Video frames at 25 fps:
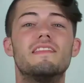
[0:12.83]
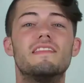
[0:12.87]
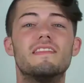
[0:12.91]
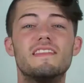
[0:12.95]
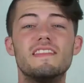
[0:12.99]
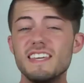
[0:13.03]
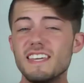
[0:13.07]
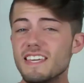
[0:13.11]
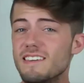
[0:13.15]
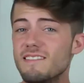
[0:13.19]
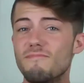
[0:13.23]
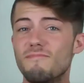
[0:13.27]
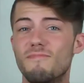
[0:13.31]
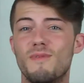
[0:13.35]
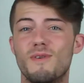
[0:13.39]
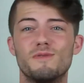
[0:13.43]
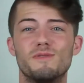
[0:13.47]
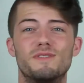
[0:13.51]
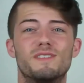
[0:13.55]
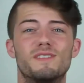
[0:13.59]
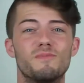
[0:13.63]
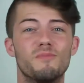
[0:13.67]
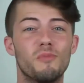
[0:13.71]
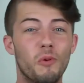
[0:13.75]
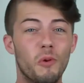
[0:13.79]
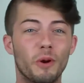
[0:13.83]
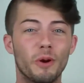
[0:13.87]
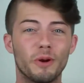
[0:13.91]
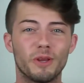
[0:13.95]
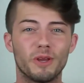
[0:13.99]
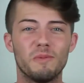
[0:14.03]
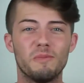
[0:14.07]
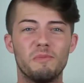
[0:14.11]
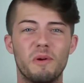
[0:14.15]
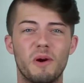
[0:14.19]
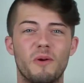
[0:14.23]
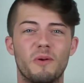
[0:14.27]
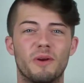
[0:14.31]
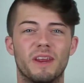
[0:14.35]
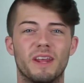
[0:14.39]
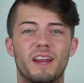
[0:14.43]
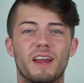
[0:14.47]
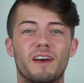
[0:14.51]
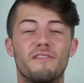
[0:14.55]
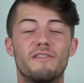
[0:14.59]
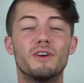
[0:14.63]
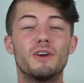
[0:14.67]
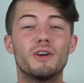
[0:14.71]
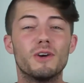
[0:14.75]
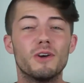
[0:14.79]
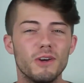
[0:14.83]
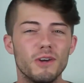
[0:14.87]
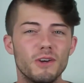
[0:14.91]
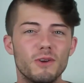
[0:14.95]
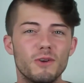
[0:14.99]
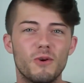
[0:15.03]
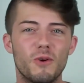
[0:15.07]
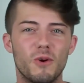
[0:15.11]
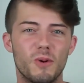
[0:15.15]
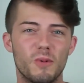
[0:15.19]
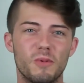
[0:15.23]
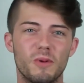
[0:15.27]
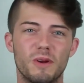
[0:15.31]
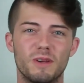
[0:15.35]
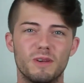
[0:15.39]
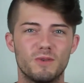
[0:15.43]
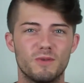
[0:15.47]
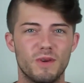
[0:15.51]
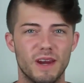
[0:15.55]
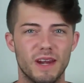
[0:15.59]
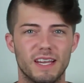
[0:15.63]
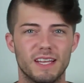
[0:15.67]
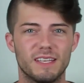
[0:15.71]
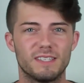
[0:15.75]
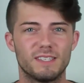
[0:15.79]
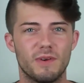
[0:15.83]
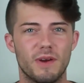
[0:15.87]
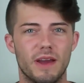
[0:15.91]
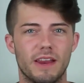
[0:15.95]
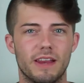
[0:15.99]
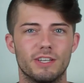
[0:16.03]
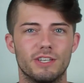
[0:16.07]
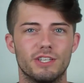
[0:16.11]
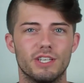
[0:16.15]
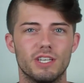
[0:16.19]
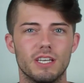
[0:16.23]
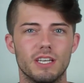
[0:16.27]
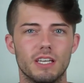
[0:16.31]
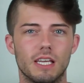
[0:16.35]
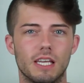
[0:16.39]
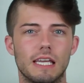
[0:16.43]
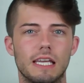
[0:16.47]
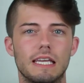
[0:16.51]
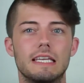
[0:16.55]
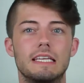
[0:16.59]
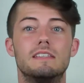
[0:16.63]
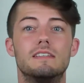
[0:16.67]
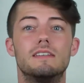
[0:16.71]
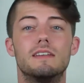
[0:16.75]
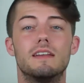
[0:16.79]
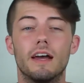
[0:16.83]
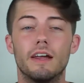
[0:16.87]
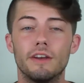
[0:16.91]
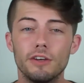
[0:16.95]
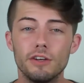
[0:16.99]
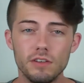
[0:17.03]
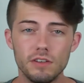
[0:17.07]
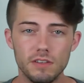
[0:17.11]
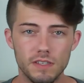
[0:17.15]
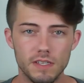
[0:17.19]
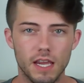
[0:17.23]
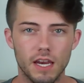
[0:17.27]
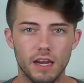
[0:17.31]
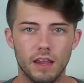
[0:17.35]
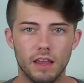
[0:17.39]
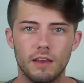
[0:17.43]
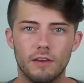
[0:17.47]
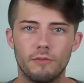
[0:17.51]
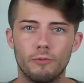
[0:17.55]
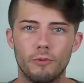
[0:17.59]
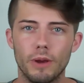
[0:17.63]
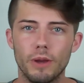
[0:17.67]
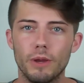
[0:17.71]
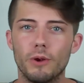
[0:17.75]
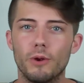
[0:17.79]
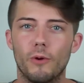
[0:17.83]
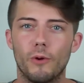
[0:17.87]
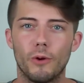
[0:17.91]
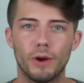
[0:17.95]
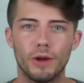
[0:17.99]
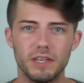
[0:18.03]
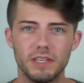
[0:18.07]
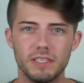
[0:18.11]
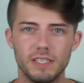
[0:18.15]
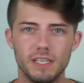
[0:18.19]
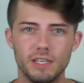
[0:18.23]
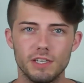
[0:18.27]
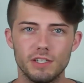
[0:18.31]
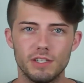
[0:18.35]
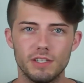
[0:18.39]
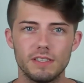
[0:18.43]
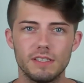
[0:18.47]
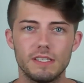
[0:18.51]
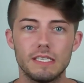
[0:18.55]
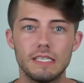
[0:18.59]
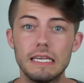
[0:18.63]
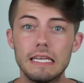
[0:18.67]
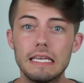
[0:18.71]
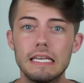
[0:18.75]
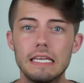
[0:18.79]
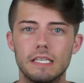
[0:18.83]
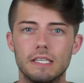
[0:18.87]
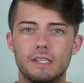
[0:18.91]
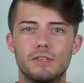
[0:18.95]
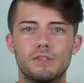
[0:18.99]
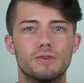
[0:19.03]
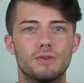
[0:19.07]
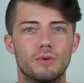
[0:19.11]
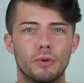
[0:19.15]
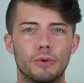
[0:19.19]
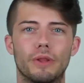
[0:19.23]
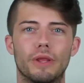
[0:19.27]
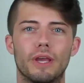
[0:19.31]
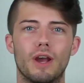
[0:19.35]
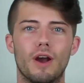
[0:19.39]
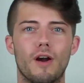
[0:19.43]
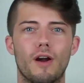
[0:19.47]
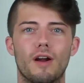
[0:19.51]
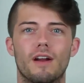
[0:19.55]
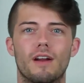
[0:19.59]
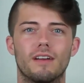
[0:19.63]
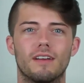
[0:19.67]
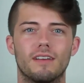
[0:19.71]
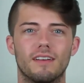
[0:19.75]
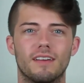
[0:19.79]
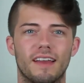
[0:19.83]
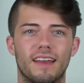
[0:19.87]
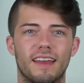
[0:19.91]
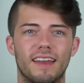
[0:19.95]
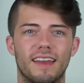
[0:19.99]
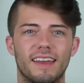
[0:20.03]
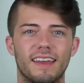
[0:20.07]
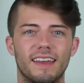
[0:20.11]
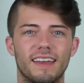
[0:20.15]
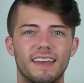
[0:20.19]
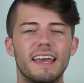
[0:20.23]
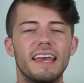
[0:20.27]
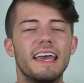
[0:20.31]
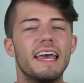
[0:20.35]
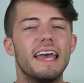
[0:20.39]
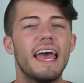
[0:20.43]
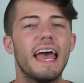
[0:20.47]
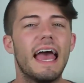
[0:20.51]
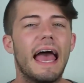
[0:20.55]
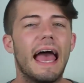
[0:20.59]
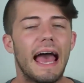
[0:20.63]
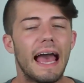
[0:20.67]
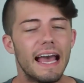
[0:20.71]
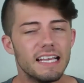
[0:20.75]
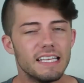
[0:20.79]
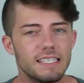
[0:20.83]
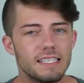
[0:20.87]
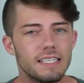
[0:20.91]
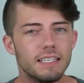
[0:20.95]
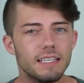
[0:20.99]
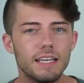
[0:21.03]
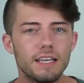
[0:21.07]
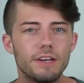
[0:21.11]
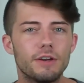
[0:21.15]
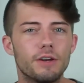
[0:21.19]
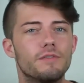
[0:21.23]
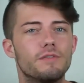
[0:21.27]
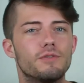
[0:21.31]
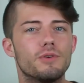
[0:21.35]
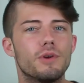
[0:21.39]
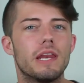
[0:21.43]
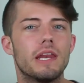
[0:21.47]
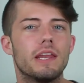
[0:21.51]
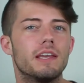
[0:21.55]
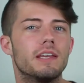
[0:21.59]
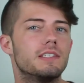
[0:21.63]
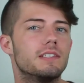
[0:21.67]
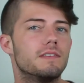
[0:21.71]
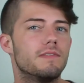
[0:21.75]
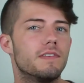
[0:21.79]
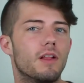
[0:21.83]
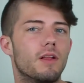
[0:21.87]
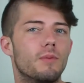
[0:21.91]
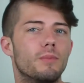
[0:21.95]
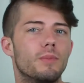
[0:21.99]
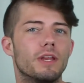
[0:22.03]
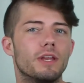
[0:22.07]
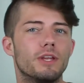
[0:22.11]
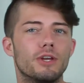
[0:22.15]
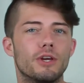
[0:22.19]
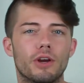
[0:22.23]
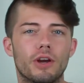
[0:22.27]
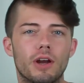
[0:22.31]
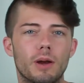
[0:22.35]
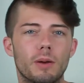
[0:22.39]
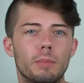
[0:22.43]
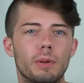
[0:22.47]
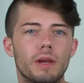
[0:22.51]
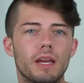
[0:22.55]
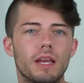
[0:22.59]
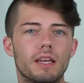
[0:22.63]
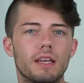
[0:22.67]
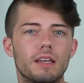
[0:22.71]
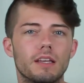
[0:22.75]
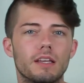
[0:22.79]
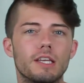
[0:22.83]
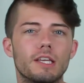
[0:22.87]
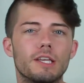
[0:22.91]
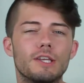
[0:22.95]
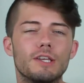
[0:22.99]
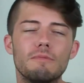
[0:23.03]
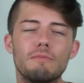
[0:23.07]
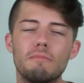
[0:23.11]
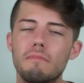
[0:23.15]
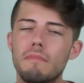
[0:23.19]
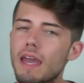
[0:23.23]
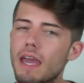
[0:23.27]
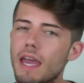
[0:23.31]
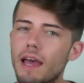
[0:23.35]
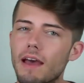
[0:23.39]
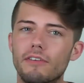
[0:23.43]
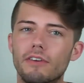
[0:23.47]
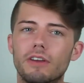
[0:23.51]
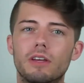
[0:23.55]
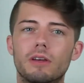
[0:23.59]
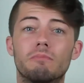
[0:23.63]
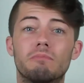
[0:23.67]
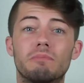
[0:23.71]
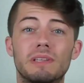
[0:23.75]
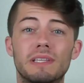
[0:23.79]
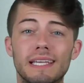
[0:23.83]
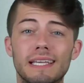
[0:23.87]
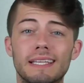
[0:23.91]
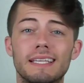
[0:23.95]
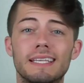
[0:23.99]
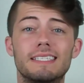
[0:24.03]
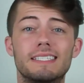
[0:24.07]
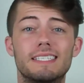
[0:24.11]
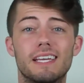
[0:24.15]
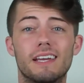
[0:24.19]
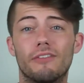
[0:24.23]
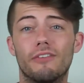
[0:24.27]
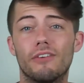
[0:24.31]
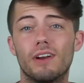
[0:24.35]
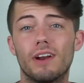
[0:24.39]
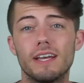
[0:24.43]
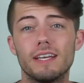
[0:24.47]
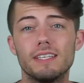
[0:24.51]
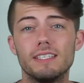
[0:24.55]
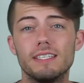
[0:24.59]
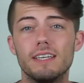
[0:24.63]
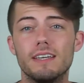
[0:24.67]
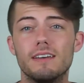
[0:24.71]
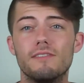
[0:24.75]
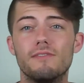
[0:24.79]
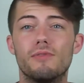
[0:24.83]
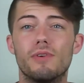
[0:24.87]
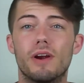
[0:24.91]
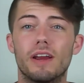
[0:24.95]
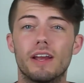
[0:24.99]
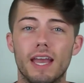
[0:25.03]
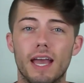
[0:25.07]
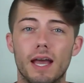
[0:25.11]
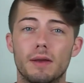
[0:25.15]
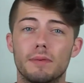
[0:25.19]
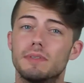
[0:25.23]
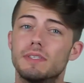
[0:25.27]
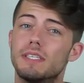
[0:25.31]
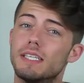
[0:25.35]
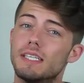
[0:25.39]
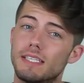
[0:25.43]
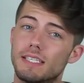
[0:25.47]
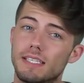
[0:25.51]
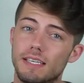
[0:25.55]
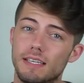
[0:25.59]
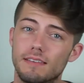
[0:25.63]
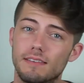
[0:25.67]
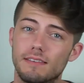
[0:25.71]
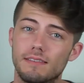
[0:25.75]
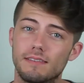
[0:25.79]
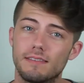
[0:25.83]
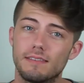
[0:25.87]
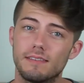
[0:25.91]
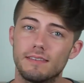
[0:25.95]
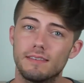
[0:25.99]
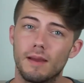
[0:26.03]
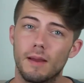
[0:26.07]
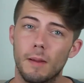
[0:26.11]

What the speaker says: The most important component of a good corporate training strategy is an understanding of what your organization's needs truly are. As the leader of training and development in your company, you may have a completely different idea of where gaps exist.